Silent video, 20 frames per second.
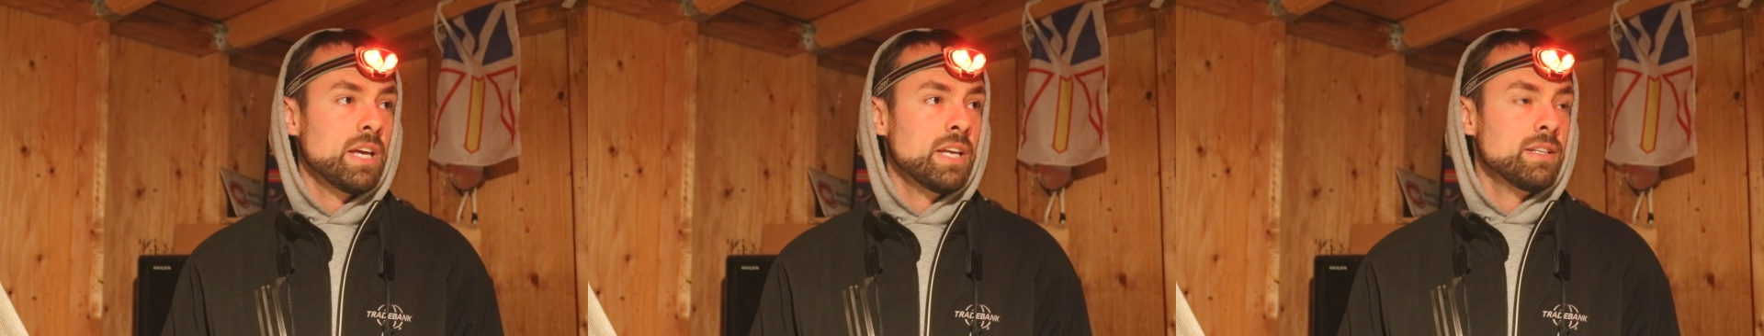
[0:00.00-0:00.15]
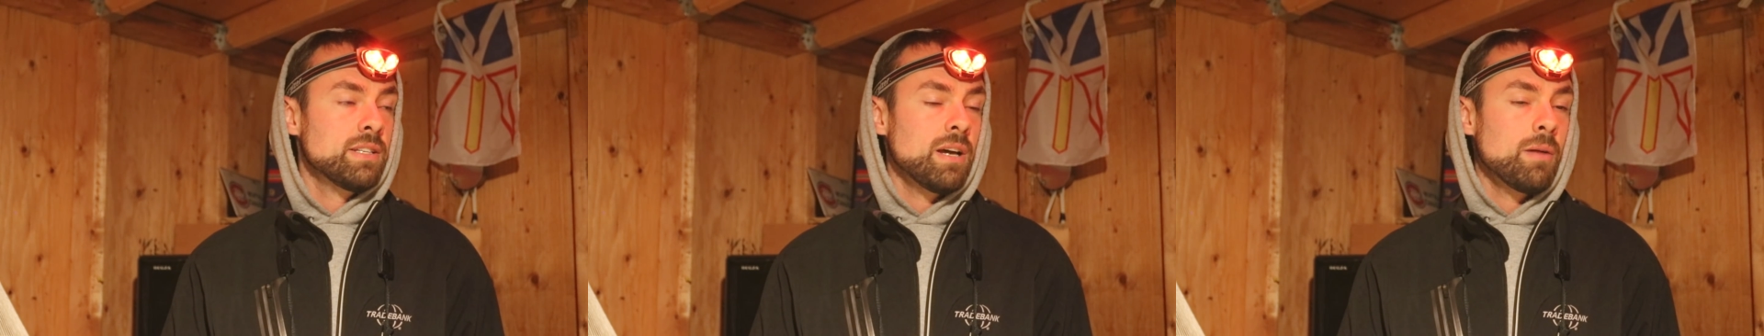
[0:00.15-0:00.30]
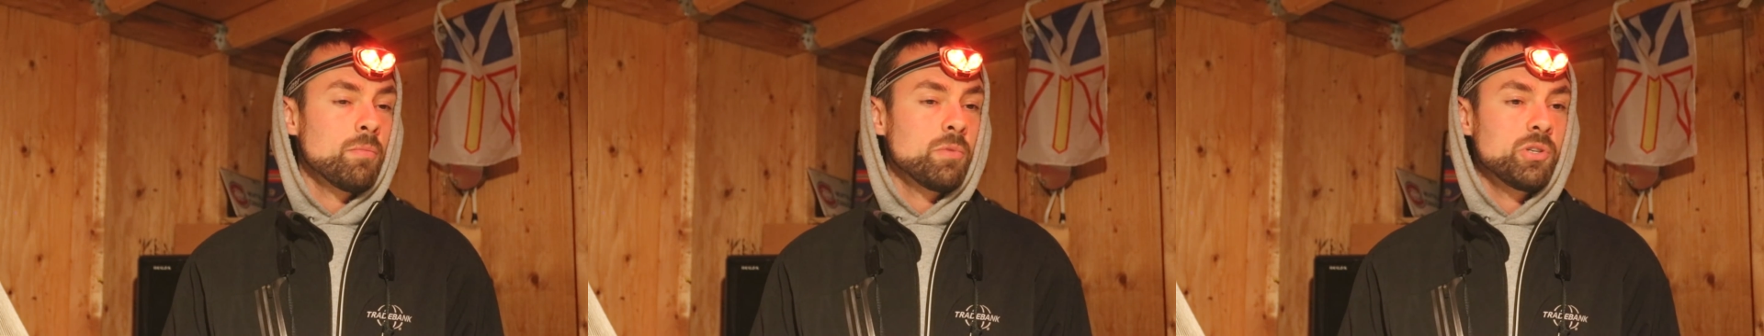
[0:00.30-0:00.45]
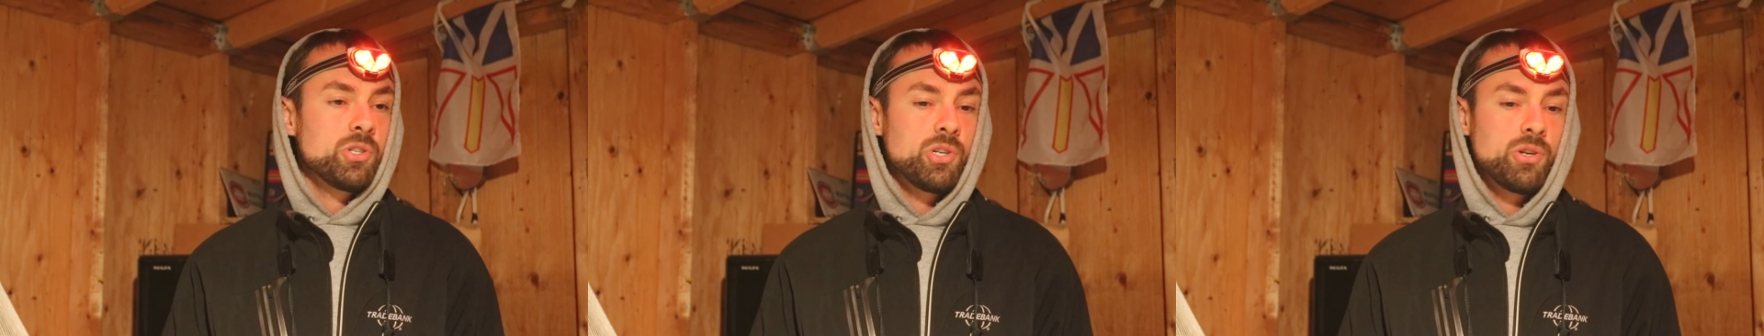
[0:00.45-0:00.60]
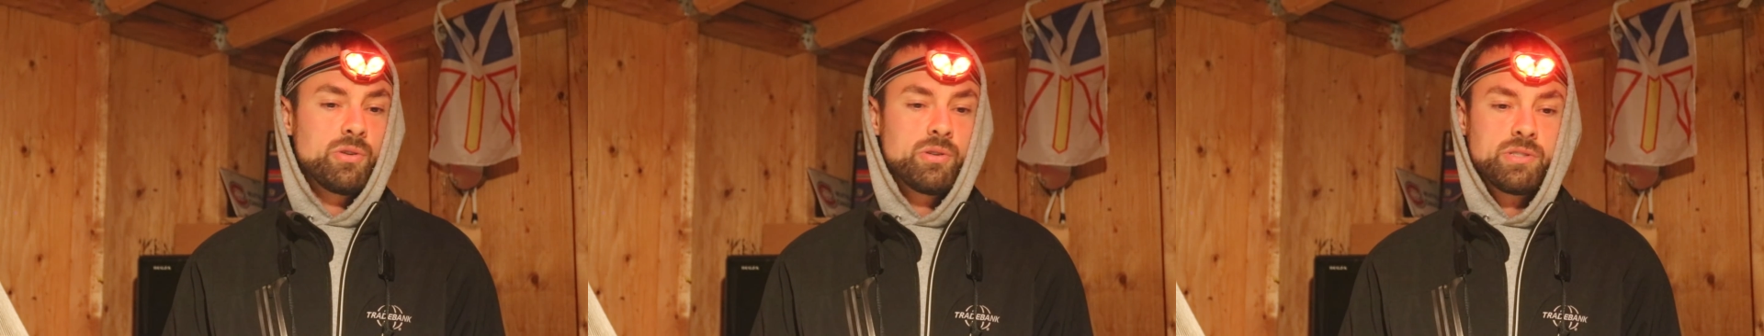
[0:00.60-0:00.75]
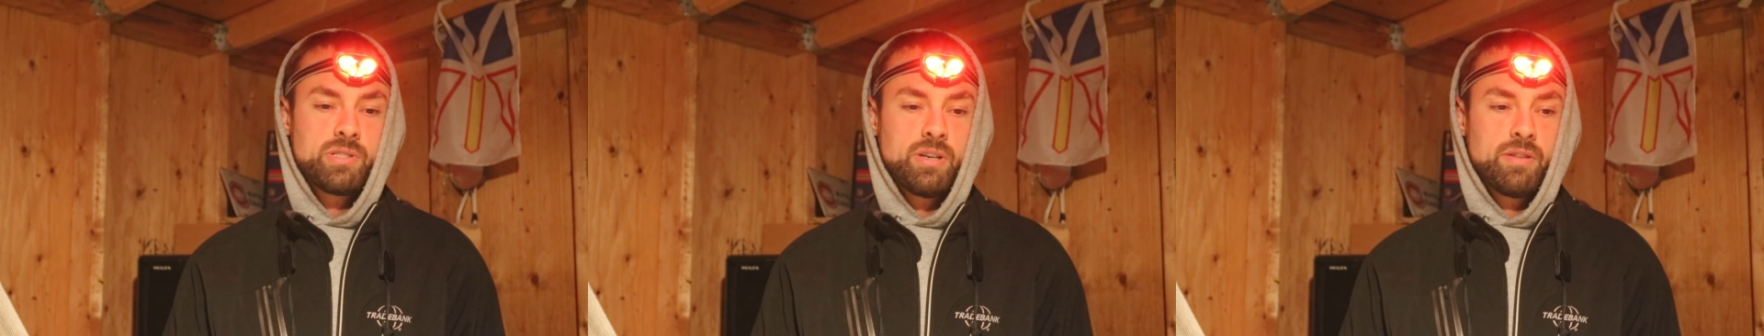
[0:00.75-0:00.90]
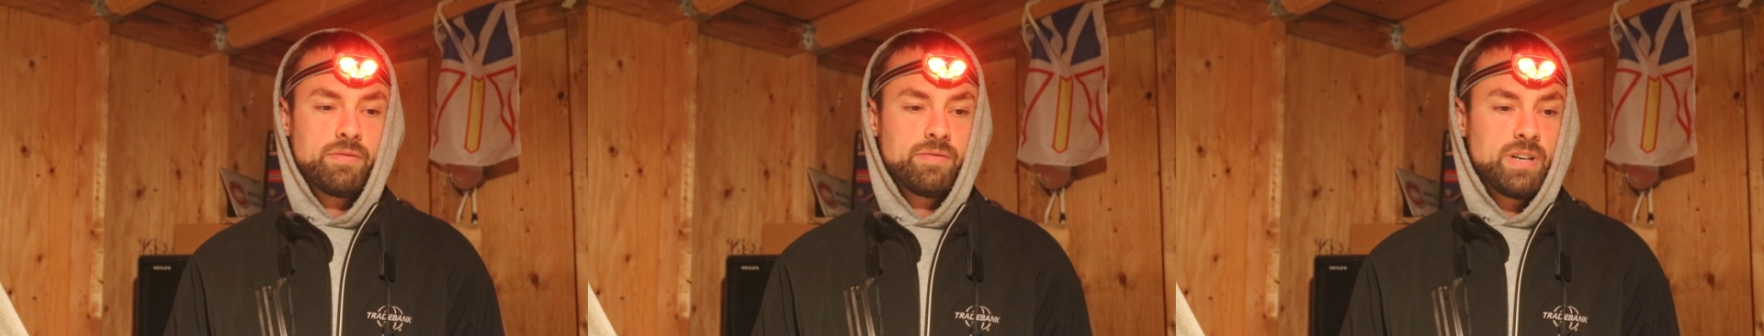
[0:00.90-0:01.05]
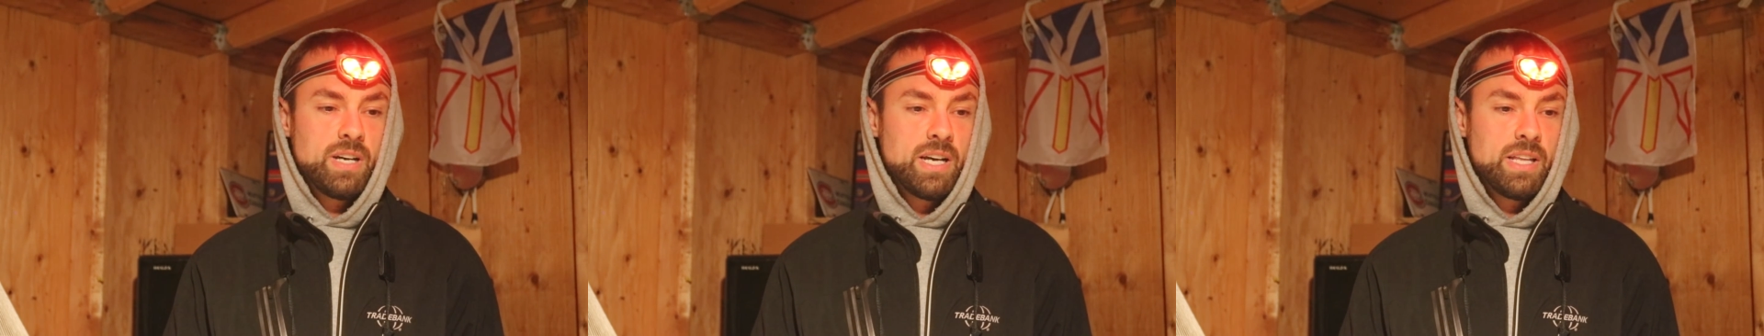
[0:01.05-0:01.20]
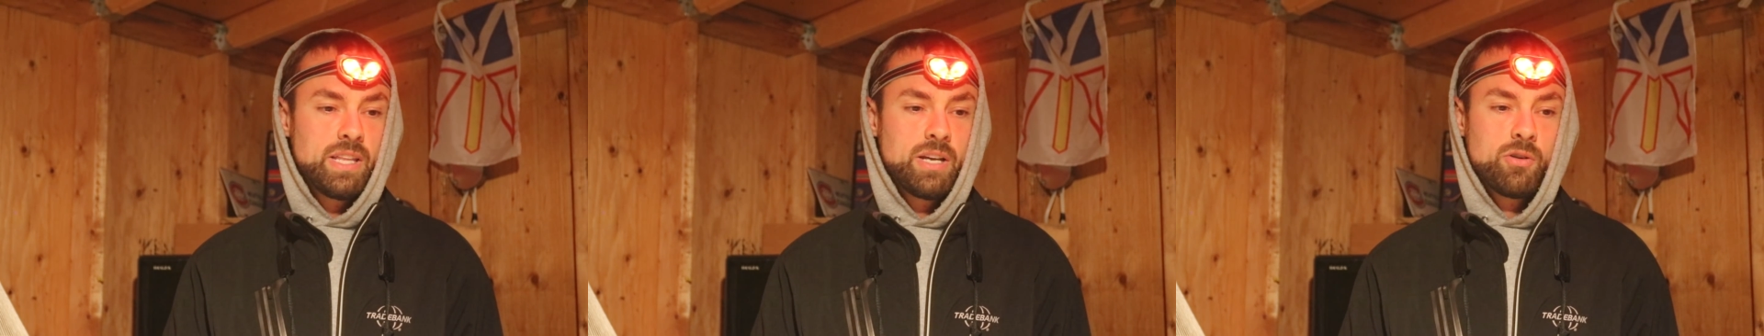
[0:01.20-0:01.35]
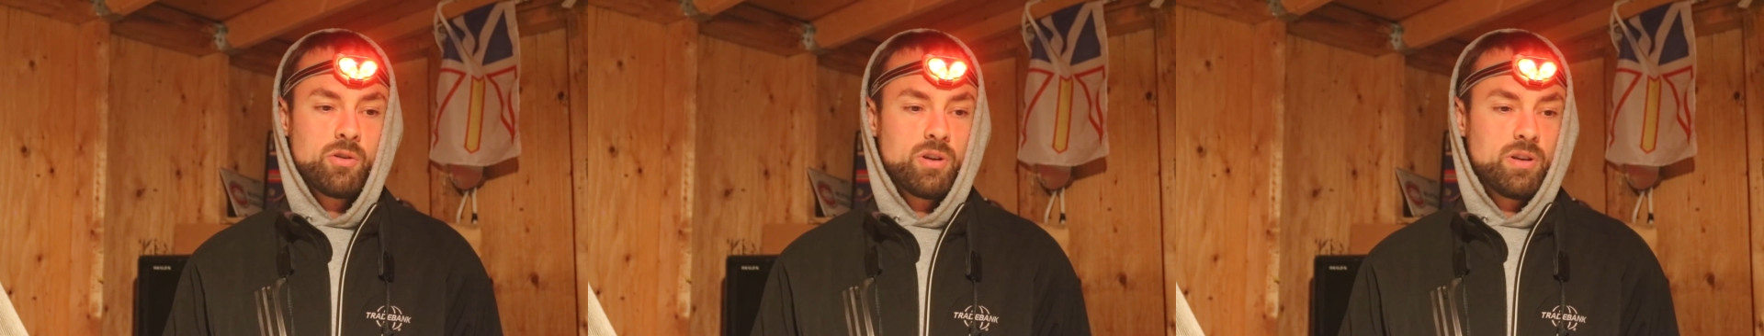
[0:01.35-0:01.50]
in temperatures of, uh,
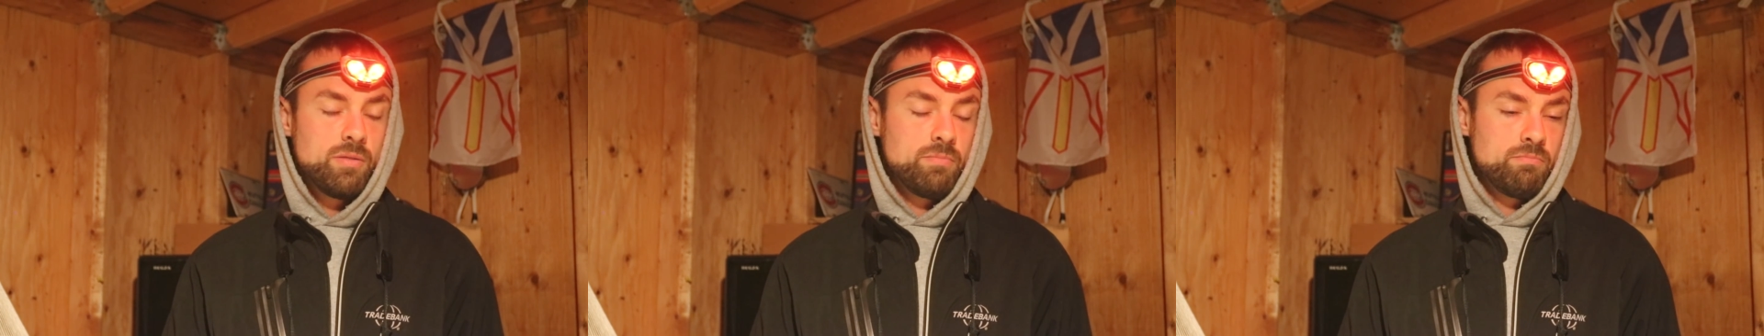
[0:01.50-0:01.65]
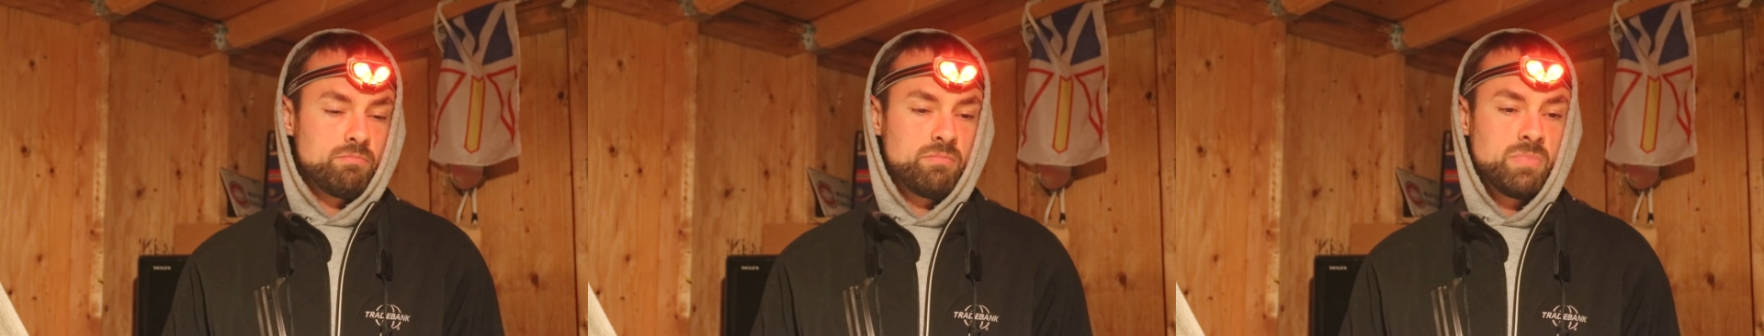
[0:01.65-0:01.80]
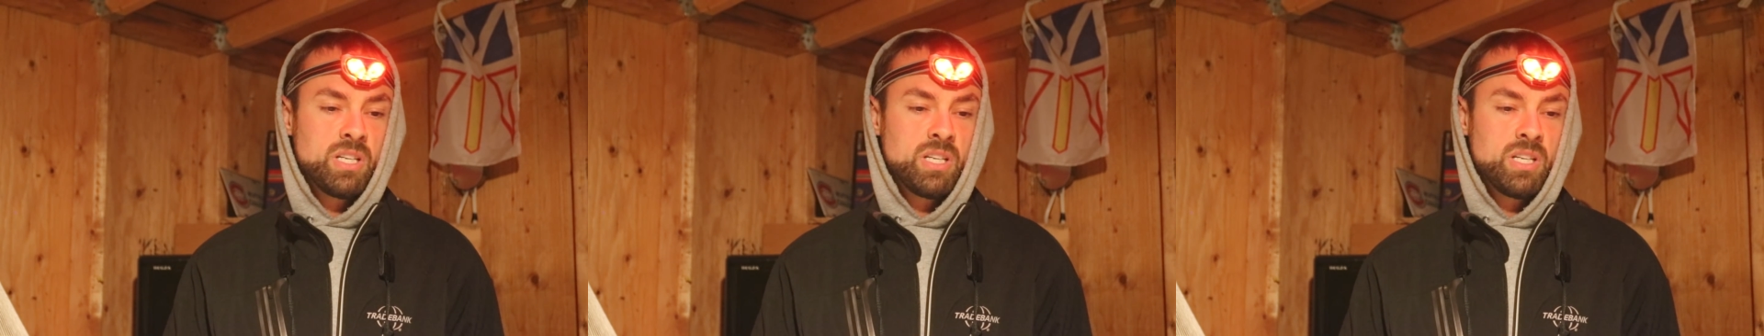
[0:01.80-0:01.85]
they were,